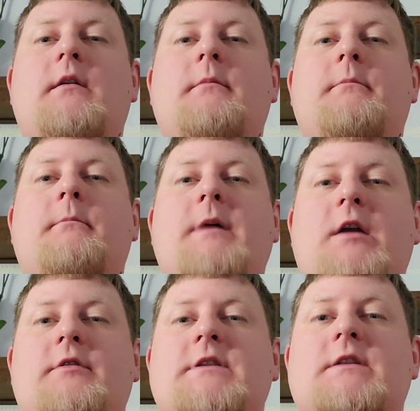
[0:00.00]

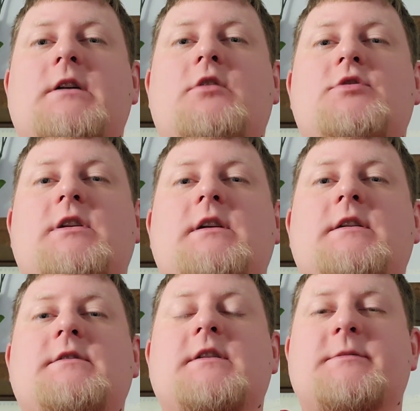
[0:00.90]
battery technology
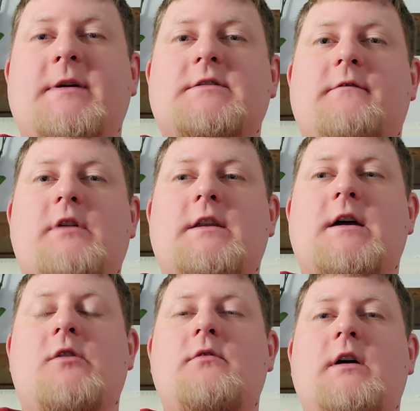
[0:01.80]
is expensive right
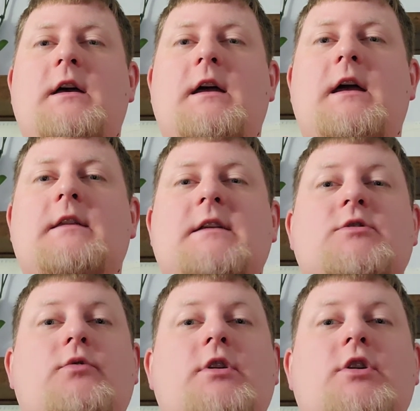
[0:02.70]
now, and that's
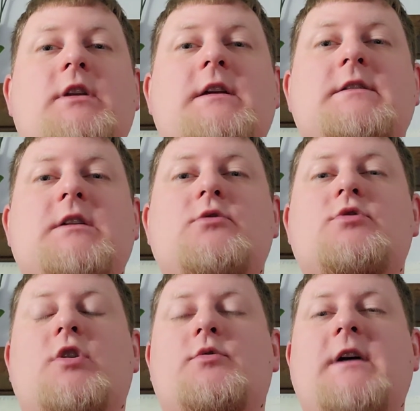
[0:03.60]
only going to continue to
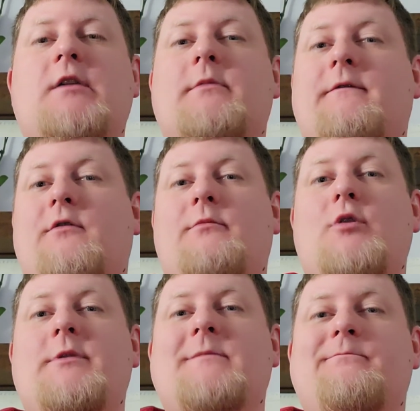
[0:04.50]
go down. But for the
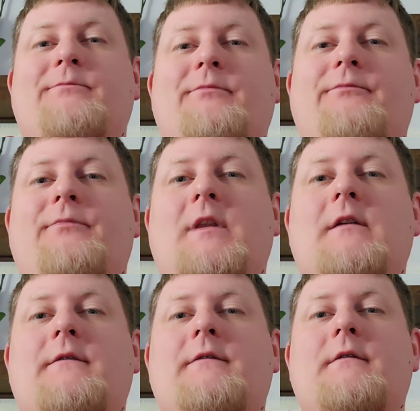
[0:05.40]
moment,
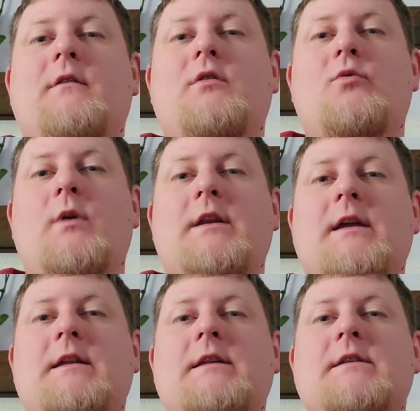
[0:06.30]
if you want to
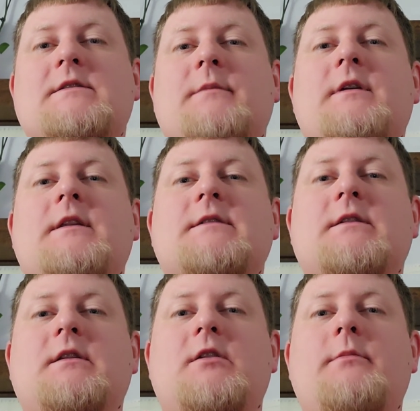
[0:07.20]
get into something that's a
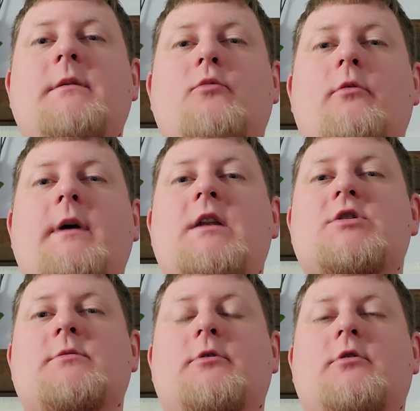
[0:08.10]
little bit more
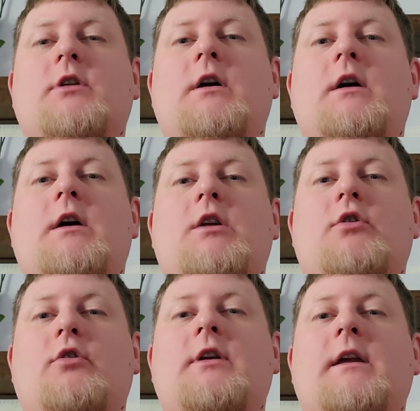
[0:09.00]
manageable,
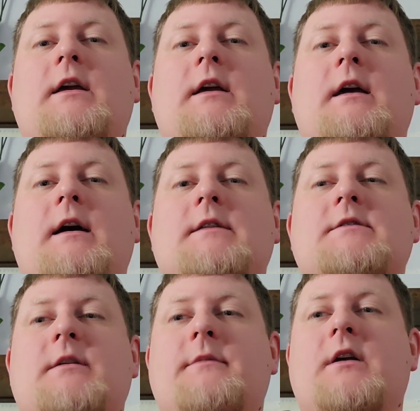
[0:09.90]
you're looking at
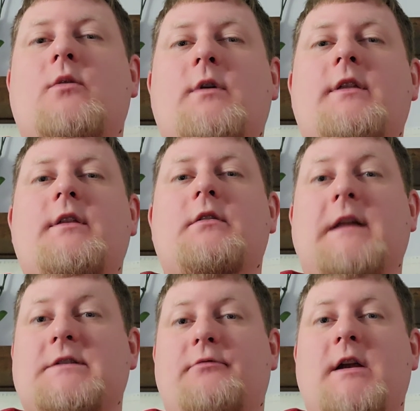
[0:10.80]
something with
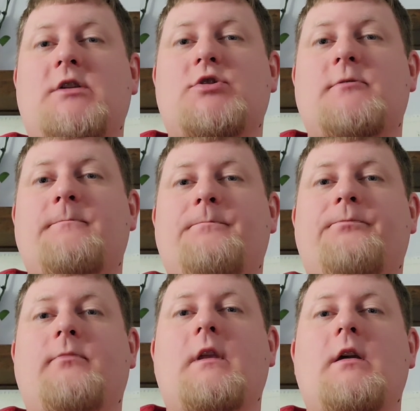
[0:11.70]
less range.
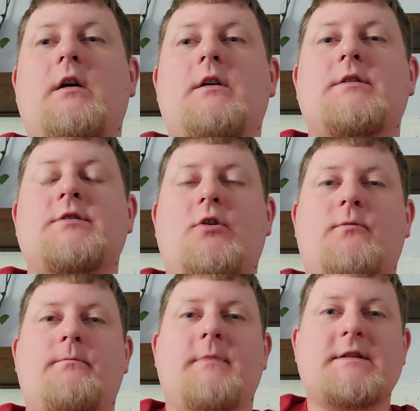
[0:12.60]

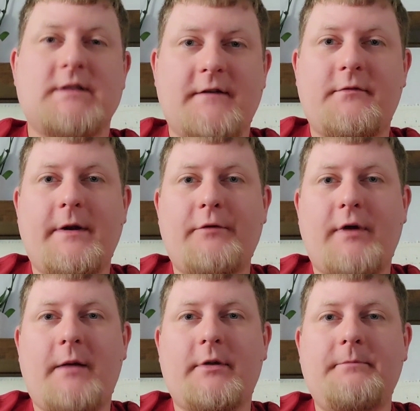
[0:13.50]
So that's enough of my
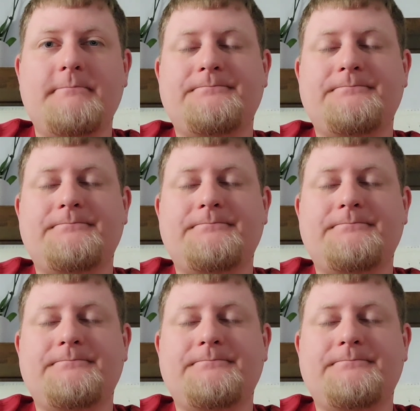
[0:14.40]
rambling.